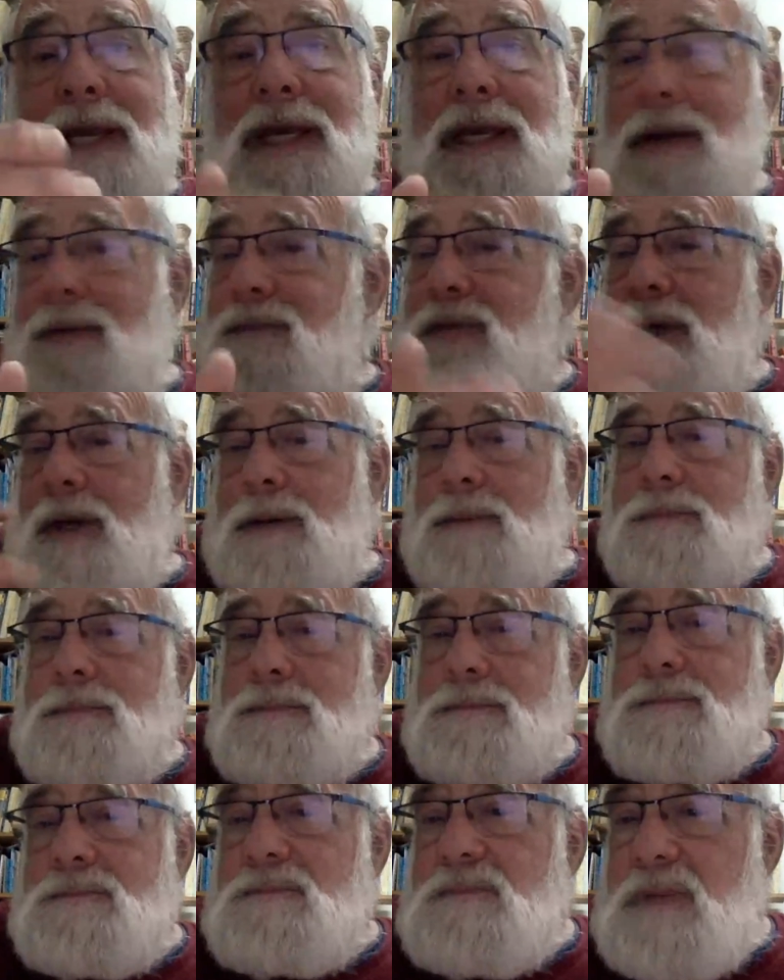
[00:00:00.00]
give them
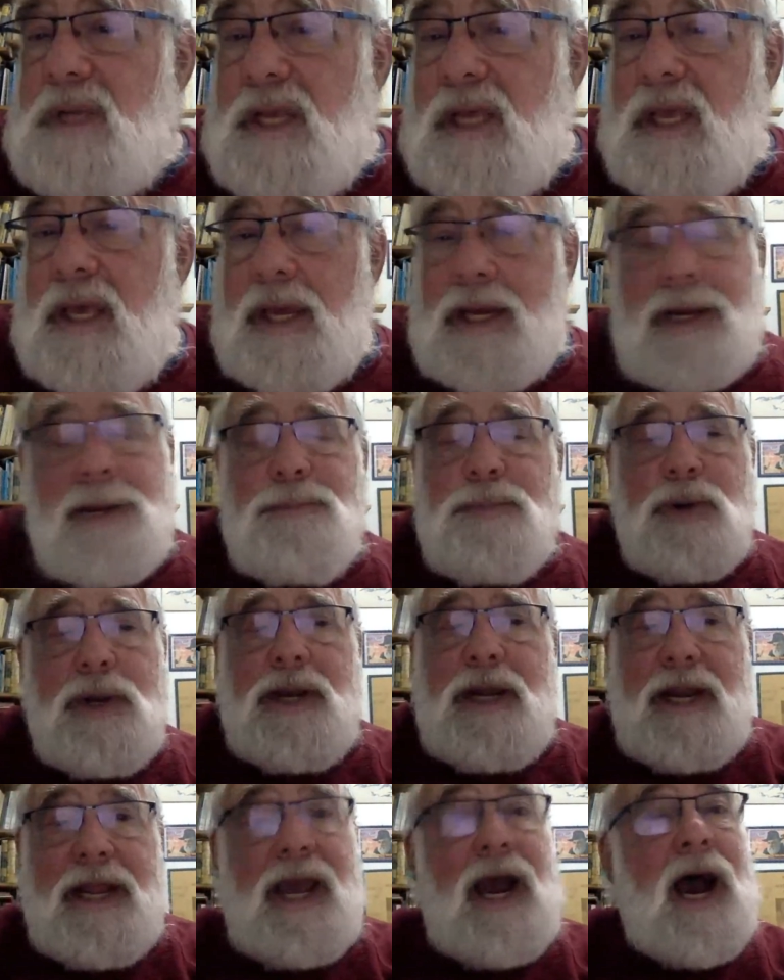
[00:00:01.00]
a
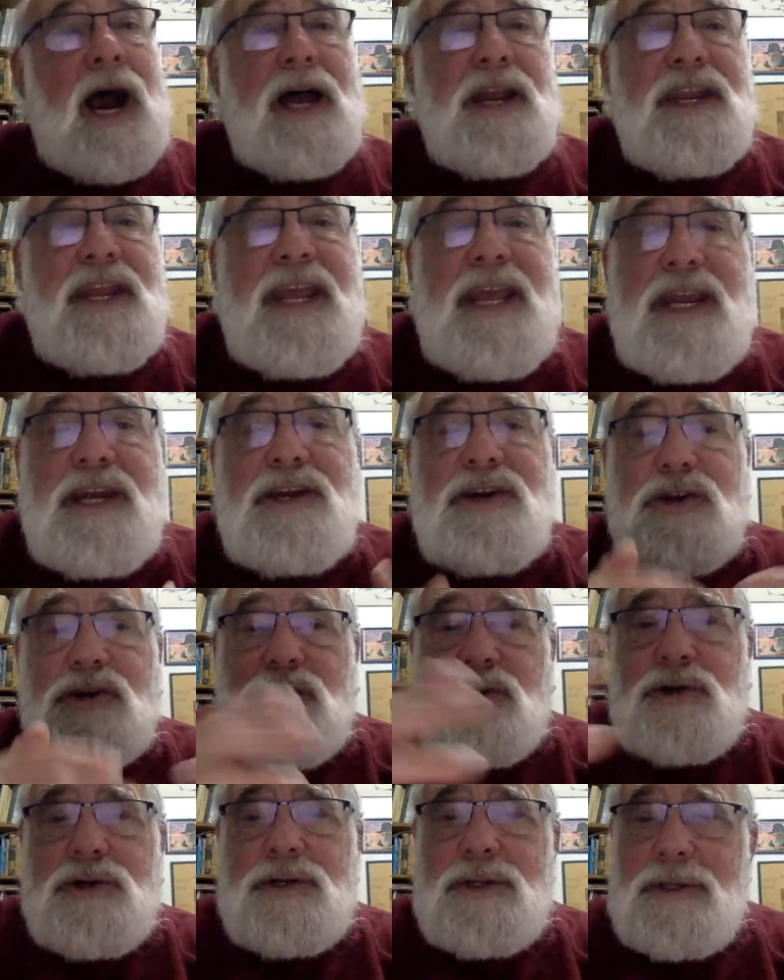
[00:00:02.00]
completely
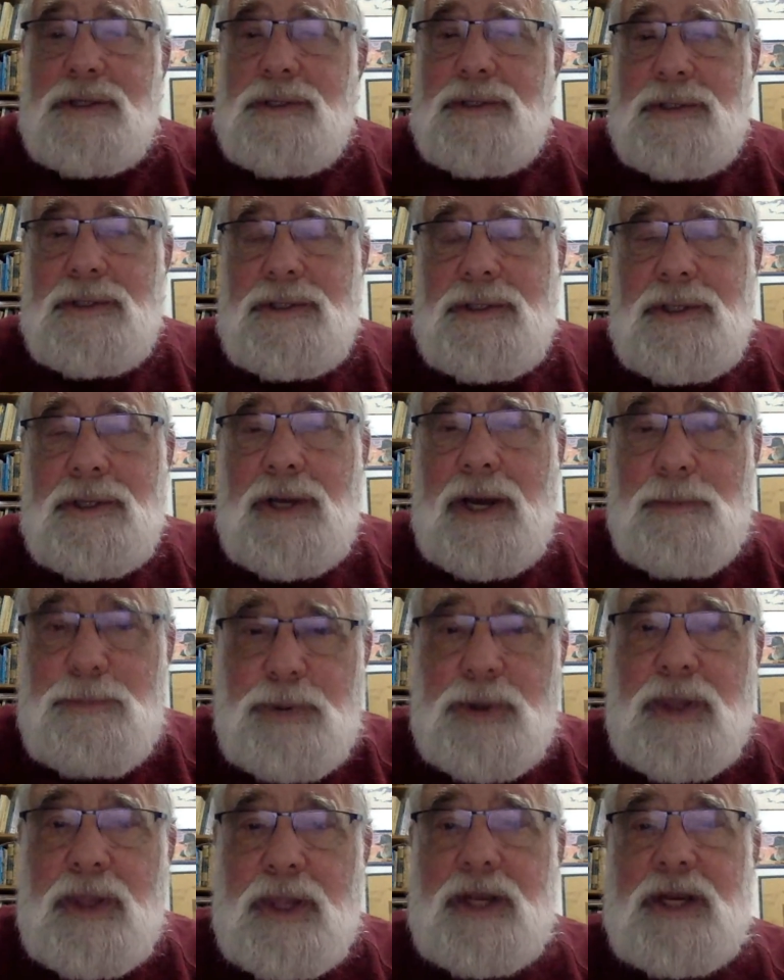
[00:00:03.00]
unhindered
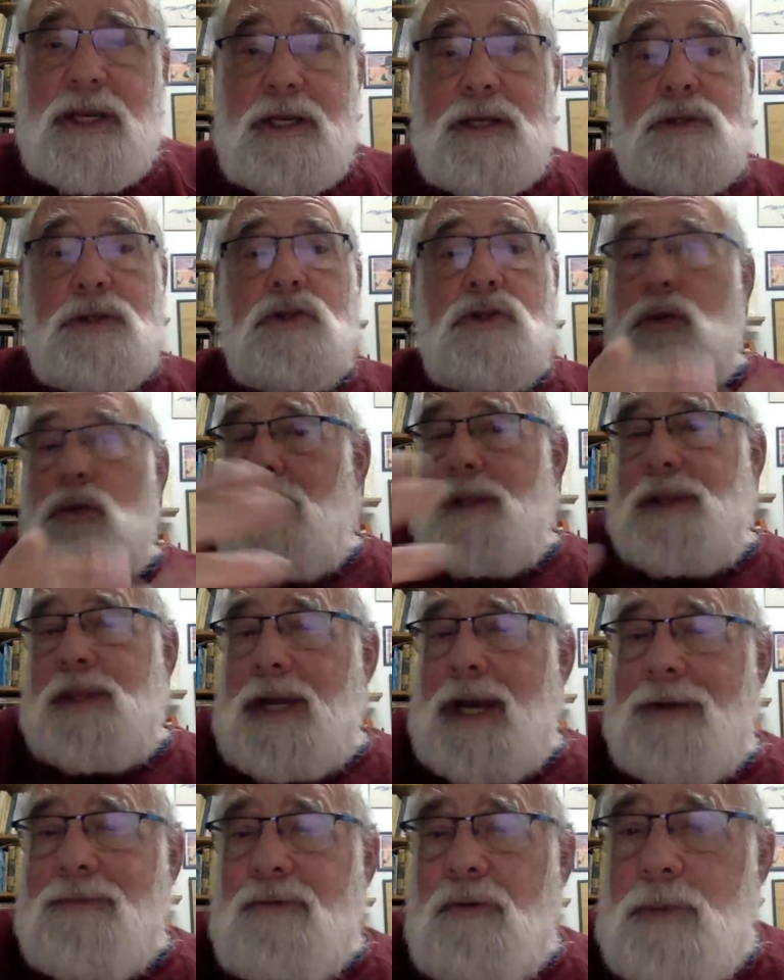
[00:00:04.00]
ability to run the
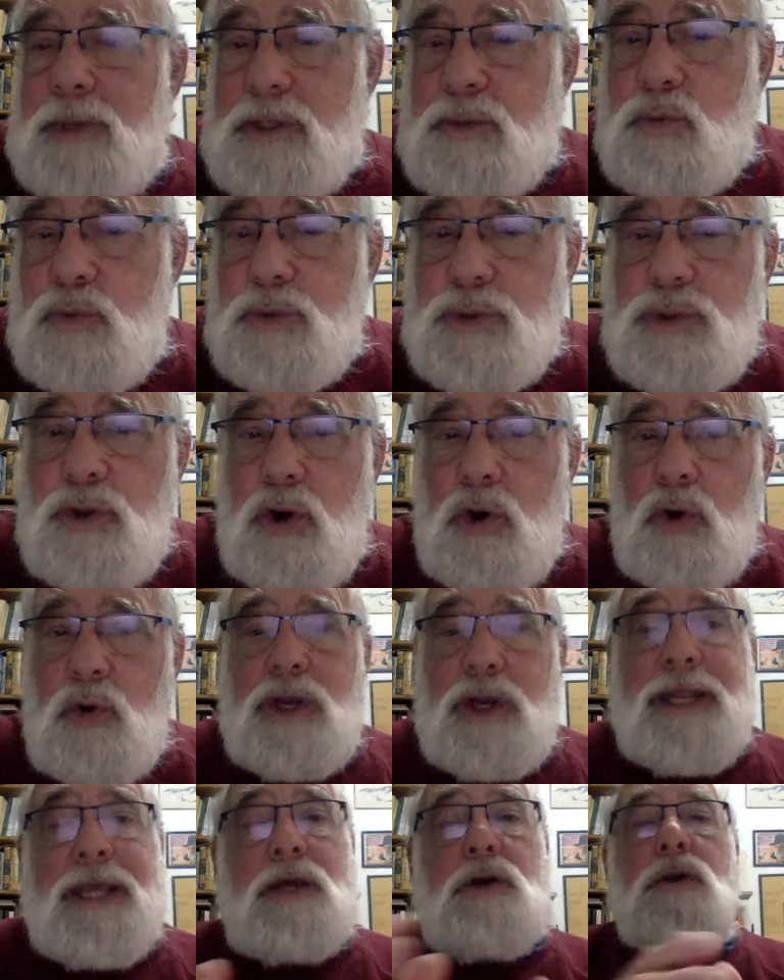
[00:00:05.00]
government with no
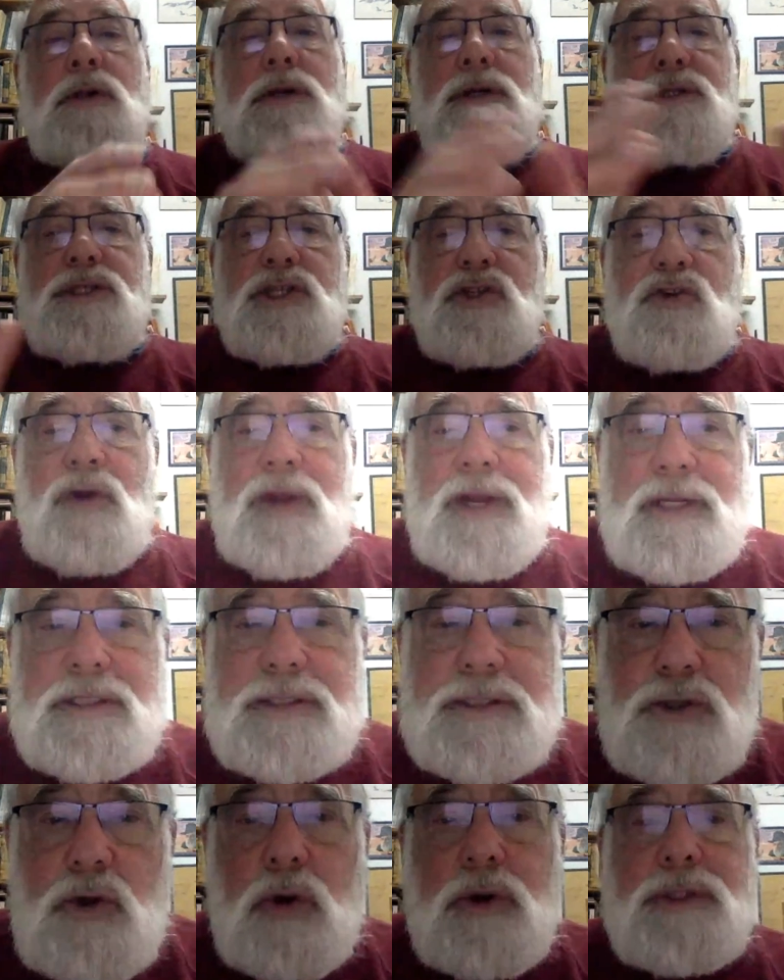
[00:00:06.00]
legal constraints,
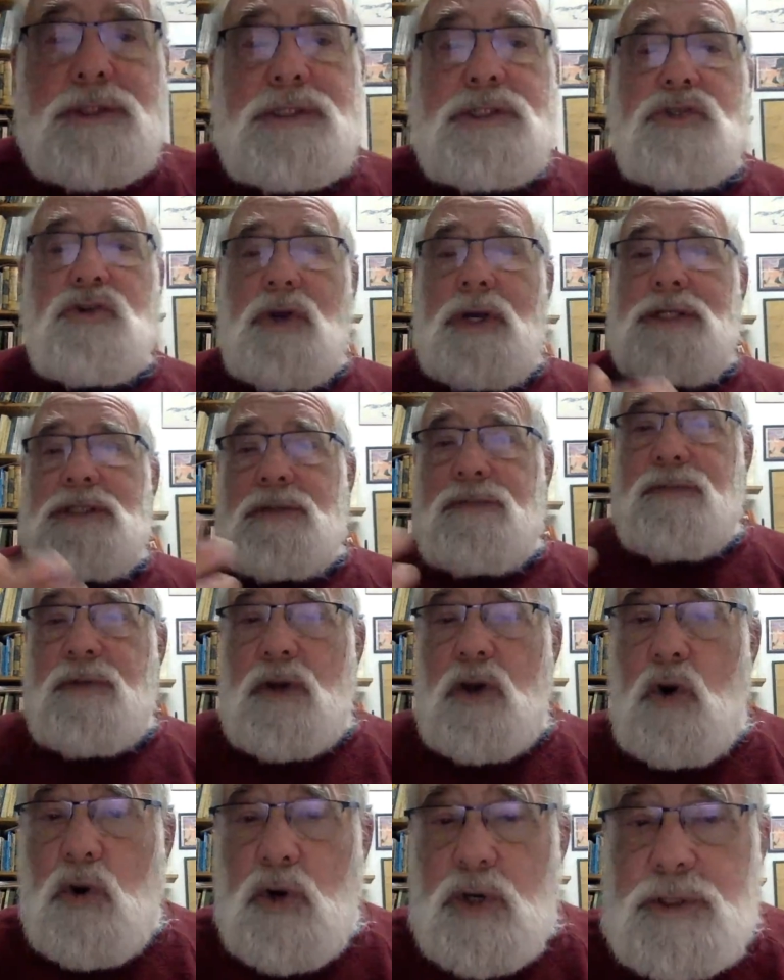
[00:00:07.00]
no constraints of the
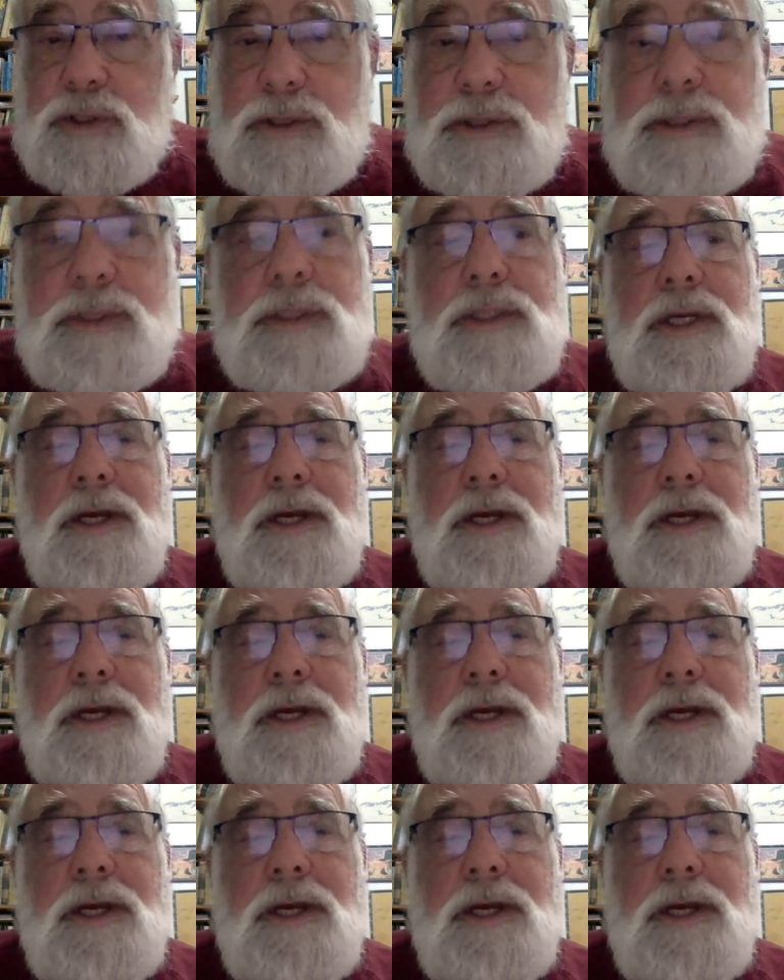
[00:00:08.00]
courts,